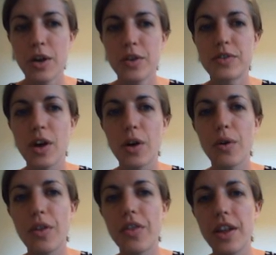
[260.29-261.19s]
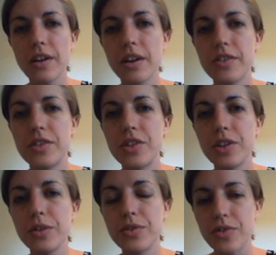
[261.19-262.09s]
So there are
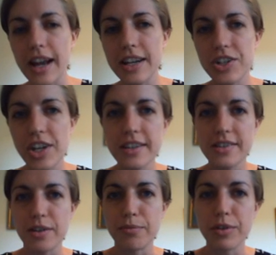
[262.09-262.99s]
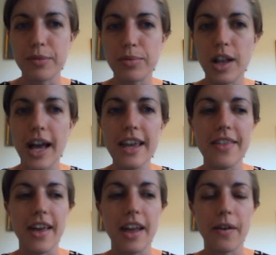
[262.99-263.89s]
two strategies to multiply,
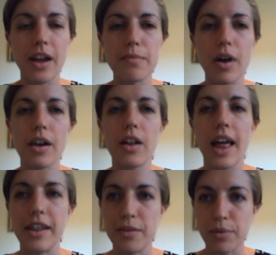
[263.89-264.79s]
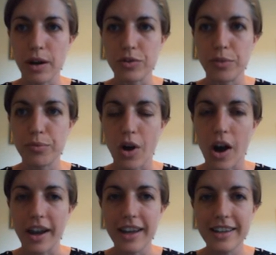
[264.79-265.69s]
the area model and the partial
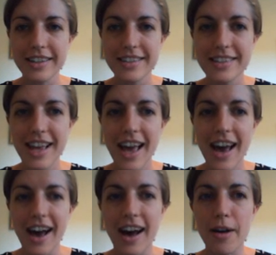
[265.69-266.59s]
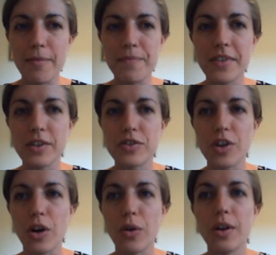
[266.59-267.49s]
products.
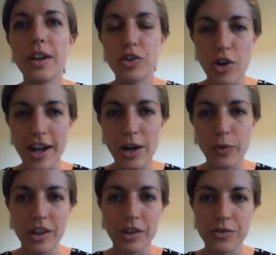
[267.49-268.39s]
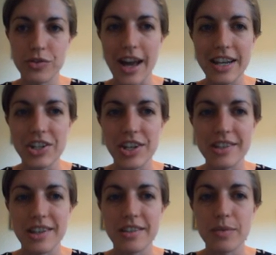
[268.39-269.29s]
So try out one of those
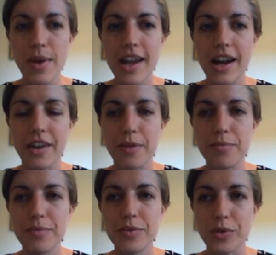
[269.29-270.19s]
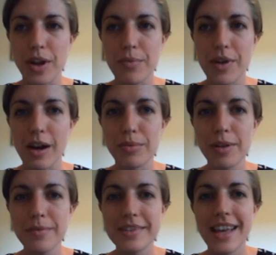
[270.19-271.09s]
strategies this week on the story
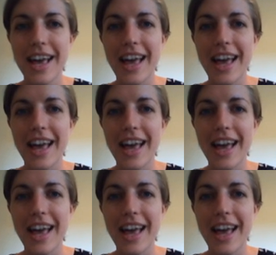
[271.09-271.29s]
problems